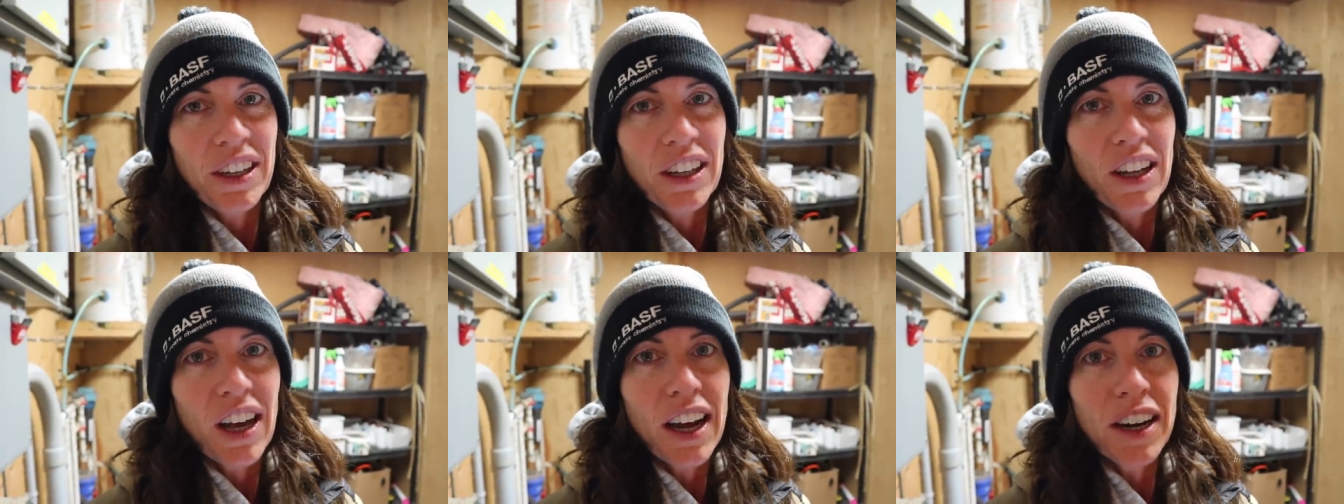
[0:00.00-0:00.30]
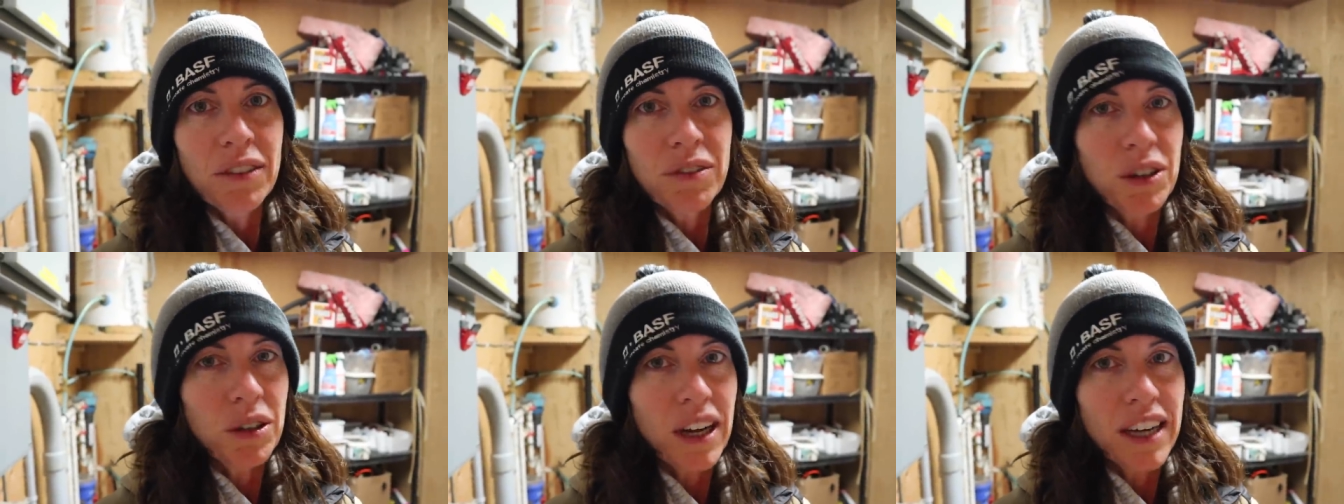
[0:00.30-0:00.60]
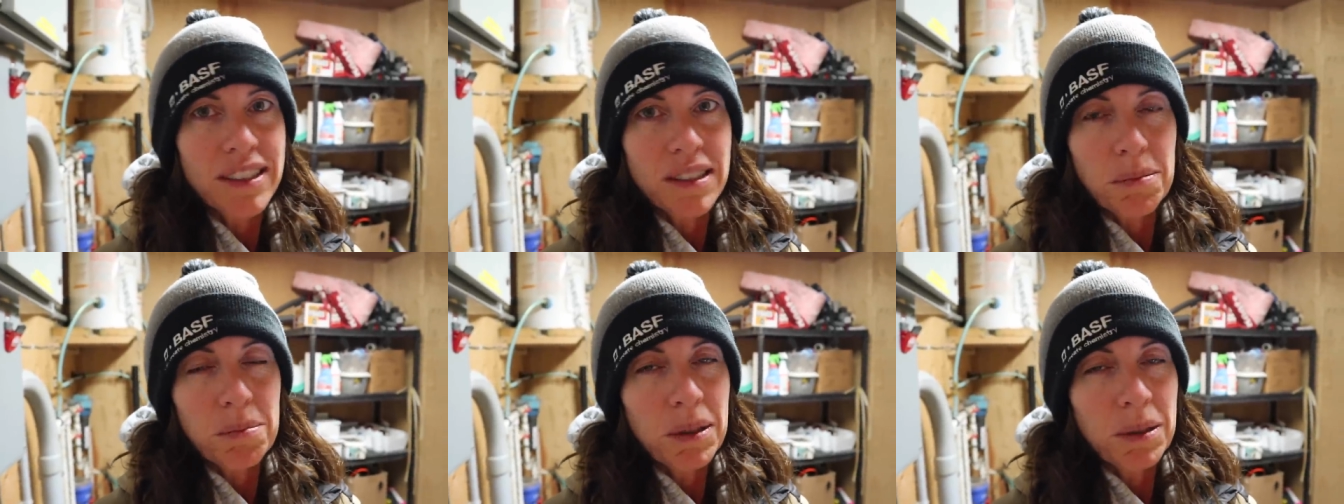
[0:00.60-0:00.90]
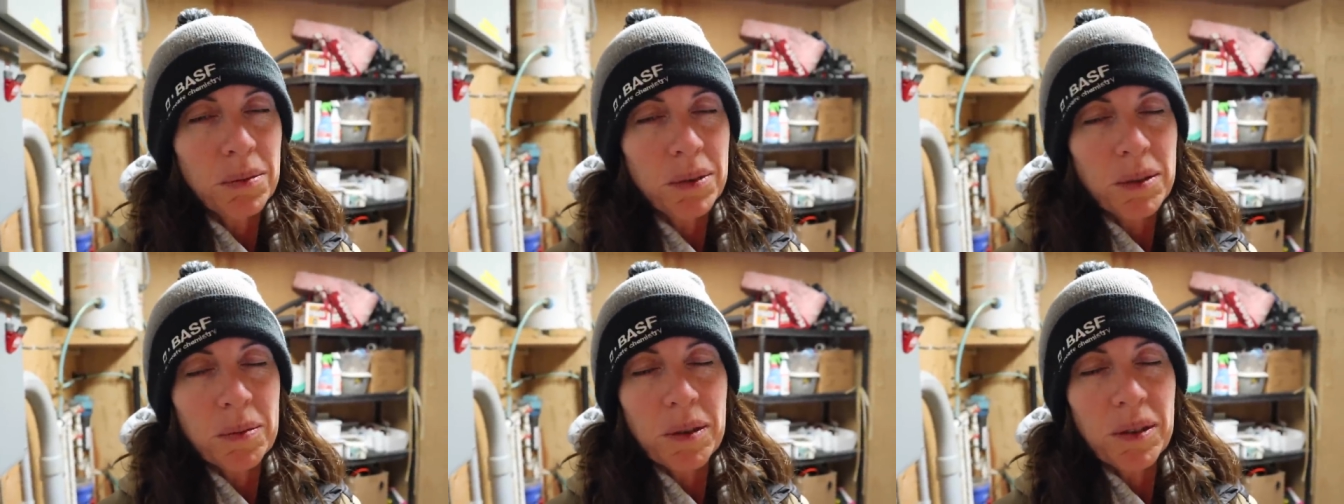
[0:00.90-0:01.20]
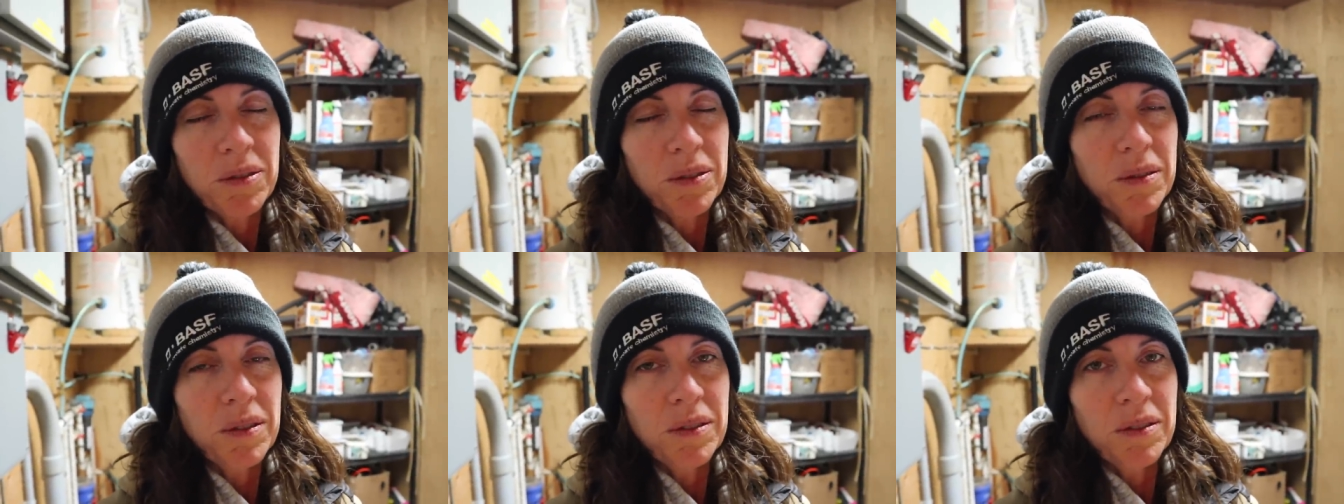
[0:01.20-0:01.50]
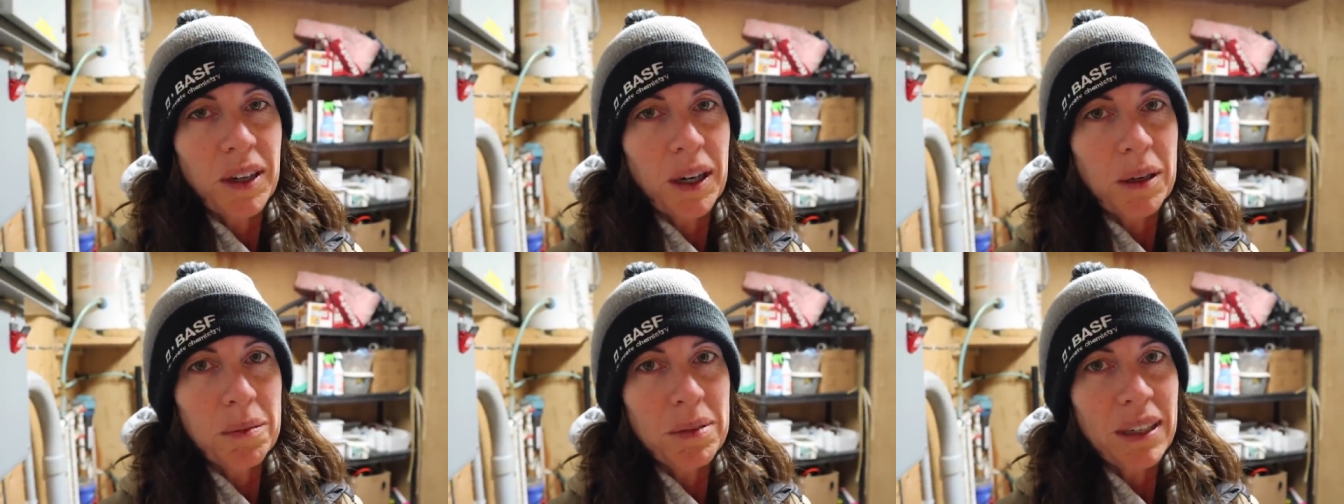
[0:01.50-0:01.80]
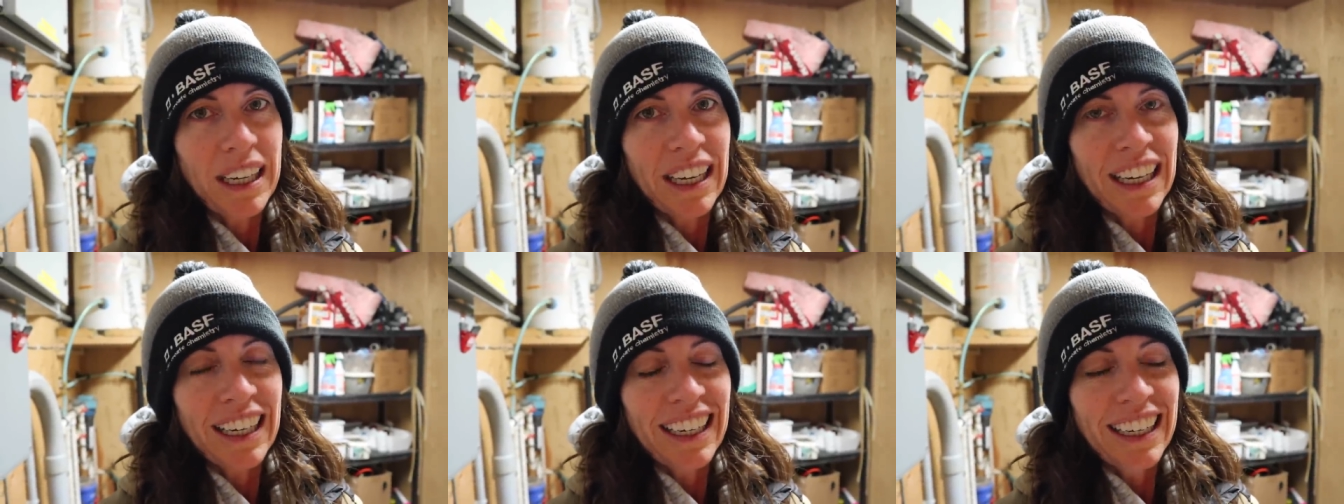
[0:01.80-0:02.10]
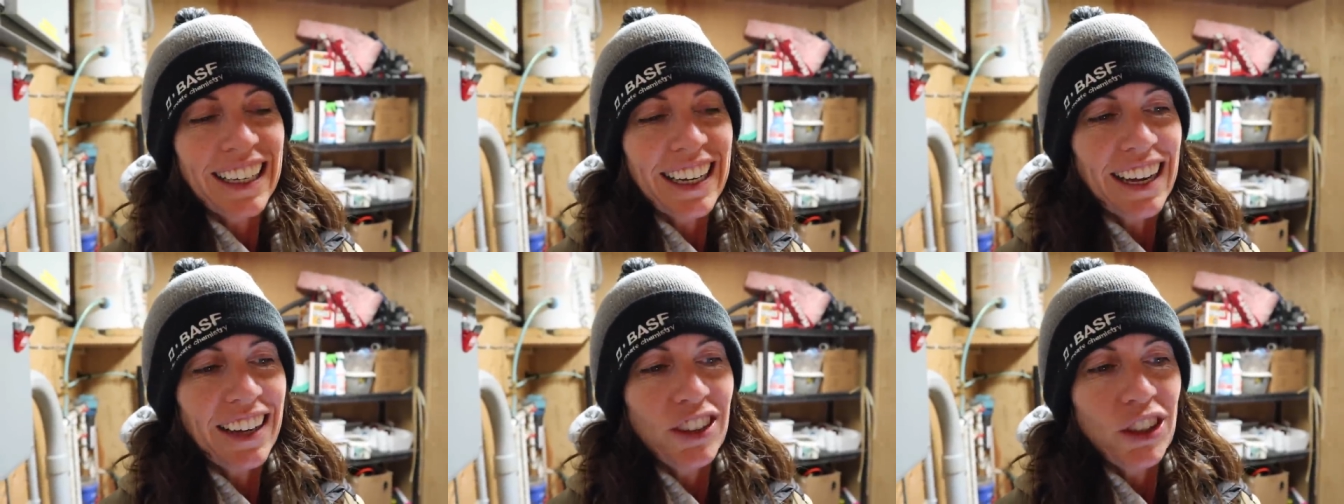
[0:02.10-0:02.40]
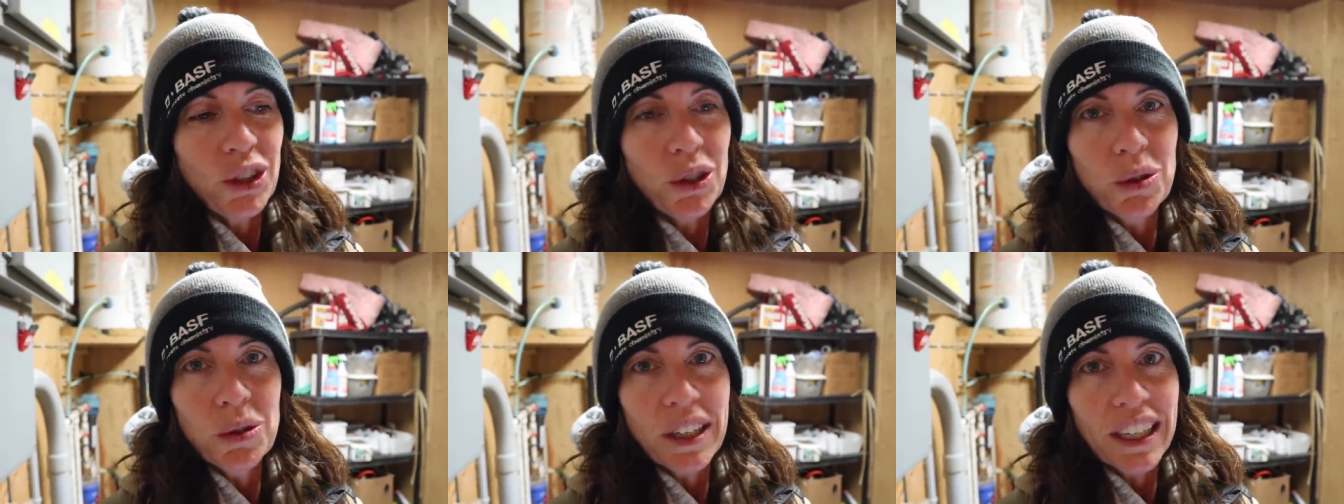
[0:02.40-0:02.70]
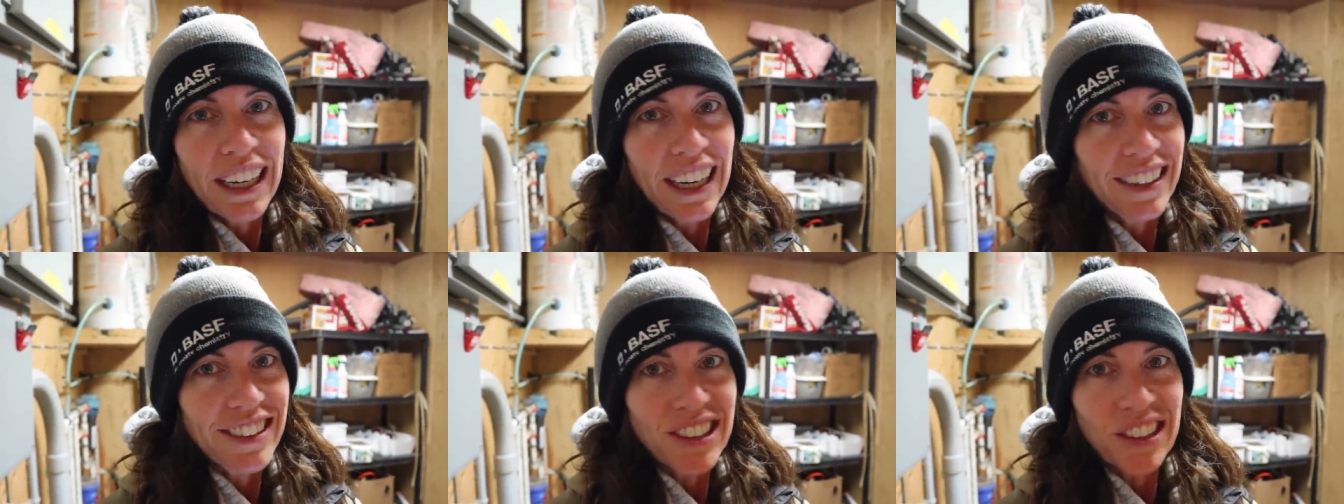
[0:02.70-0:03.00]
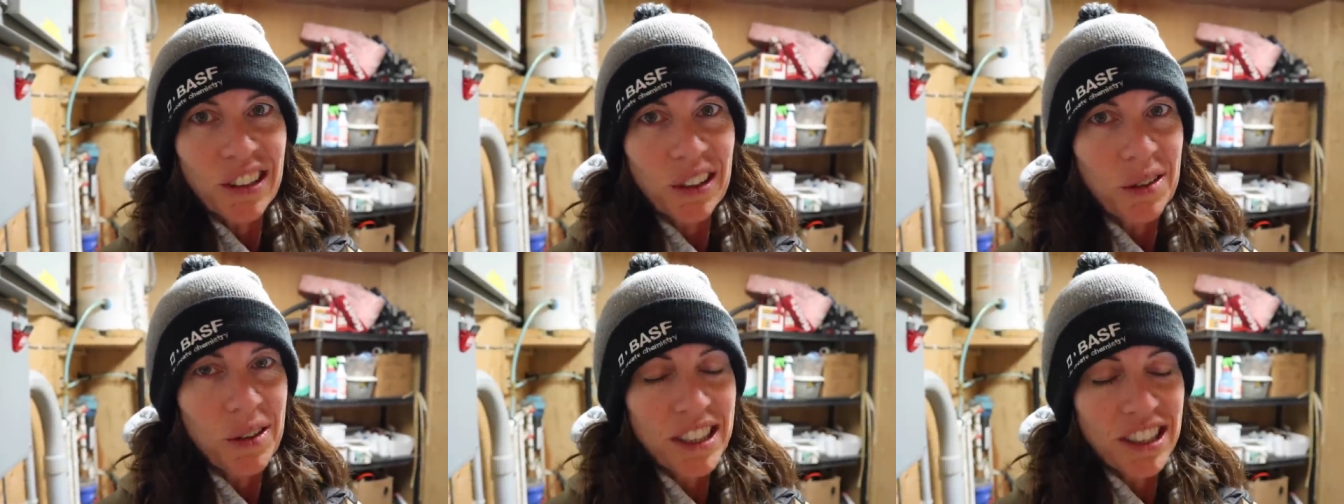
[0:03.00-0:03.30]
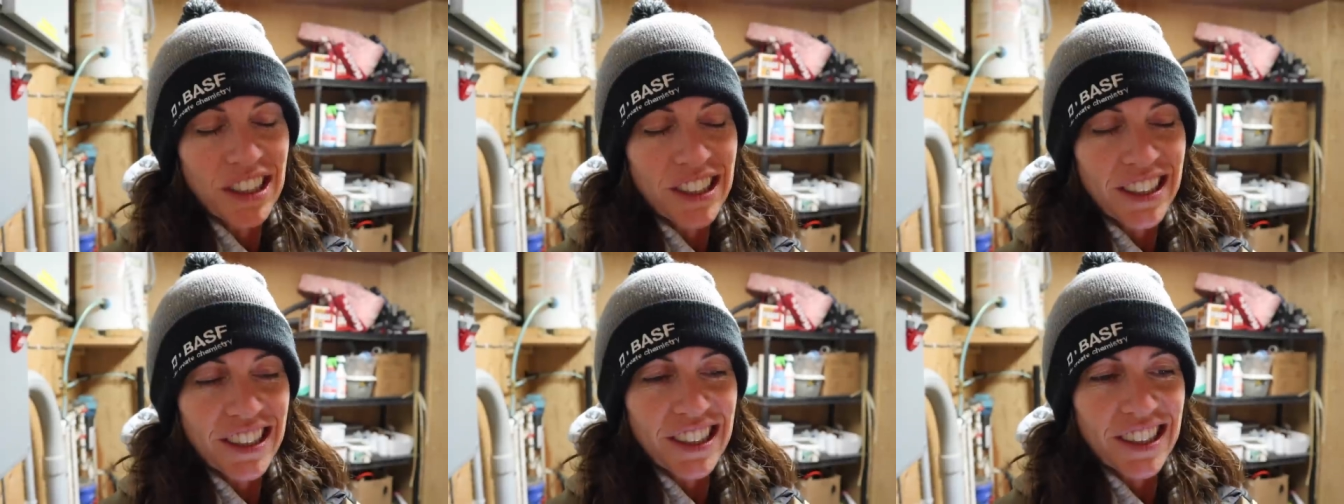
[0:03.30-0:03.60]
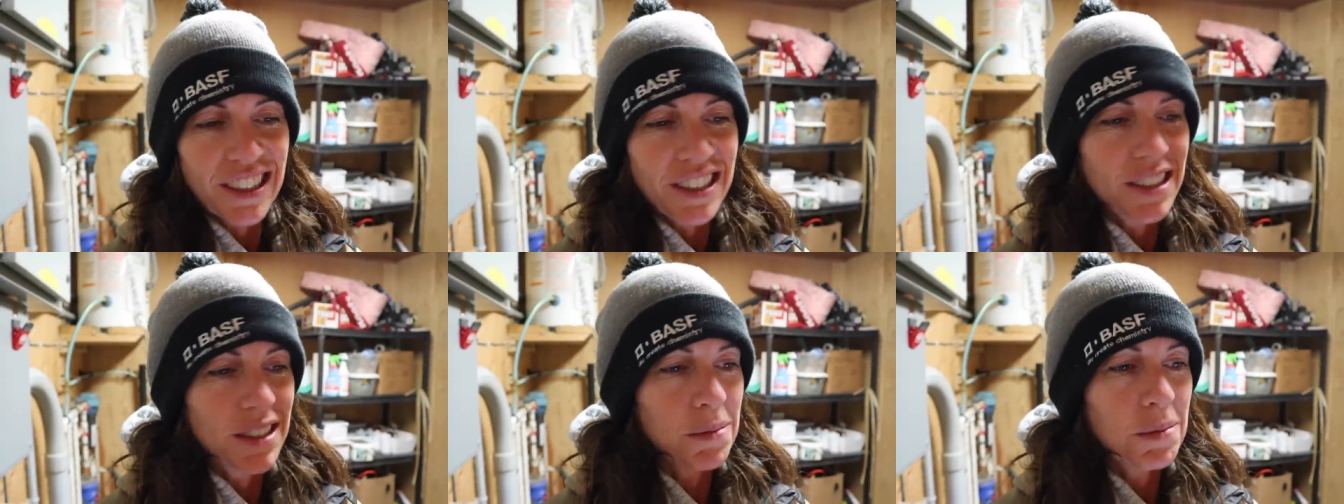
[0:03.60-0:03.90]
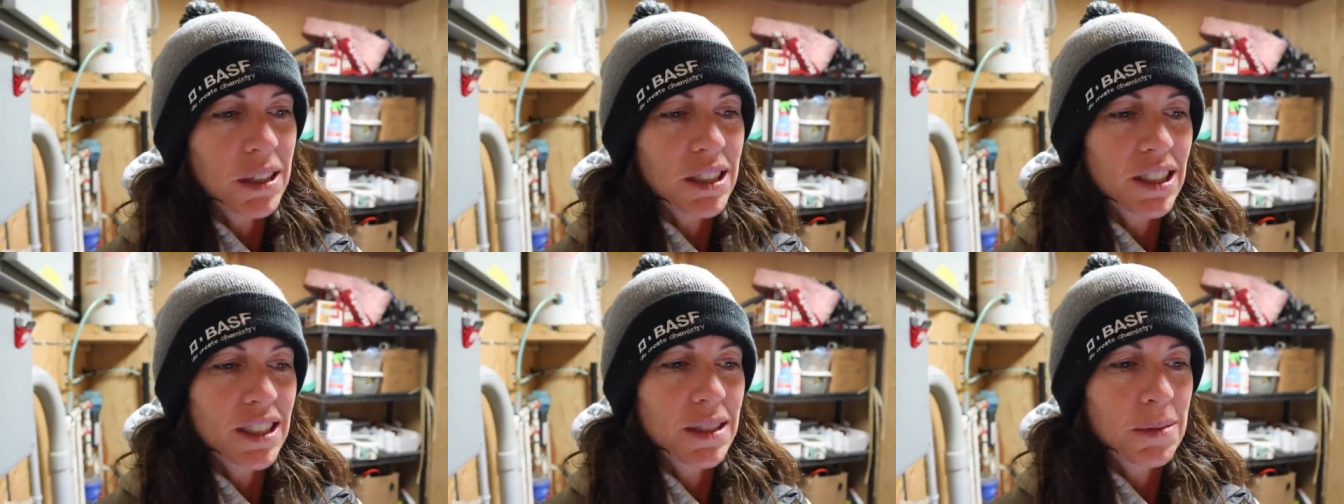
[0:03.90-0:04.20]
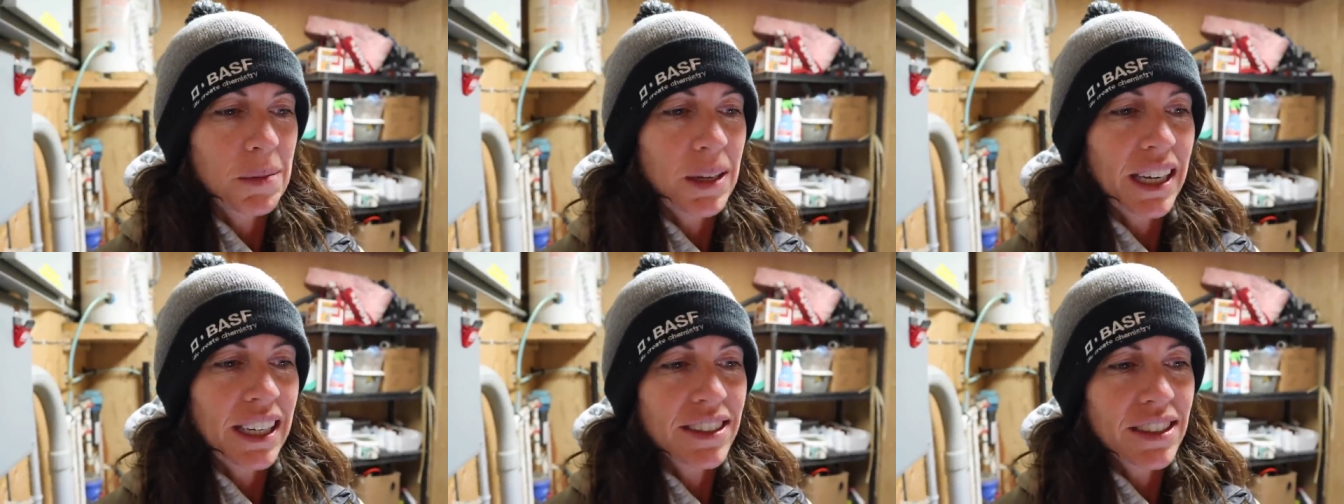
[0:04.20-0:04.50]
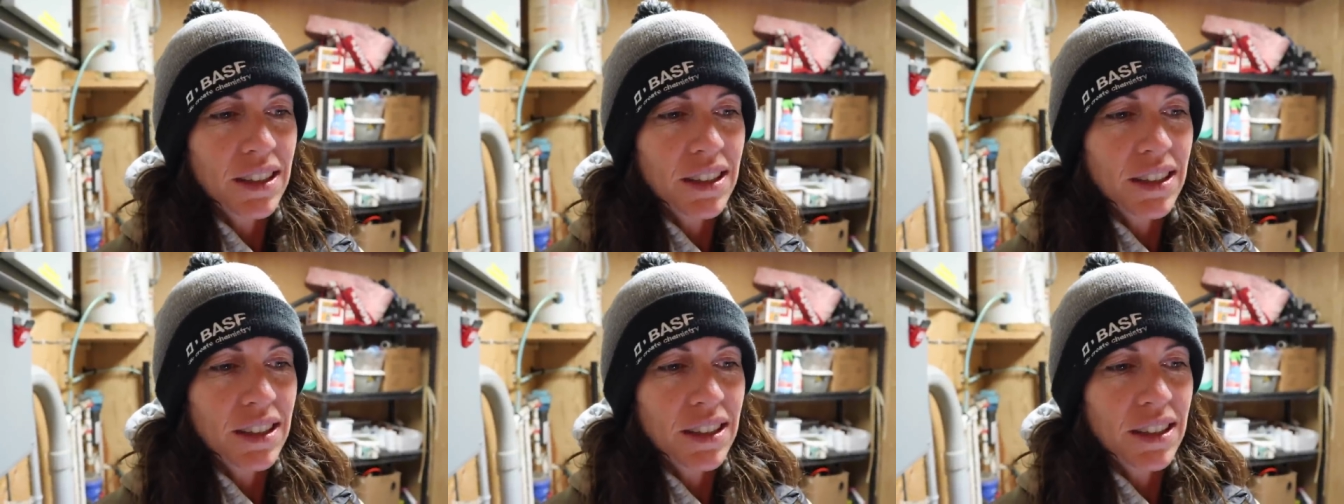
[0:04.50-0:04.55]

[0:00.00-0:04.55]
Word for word: A lot of you guys have been with me from the very beginning, and you can answer their questions just as much as me.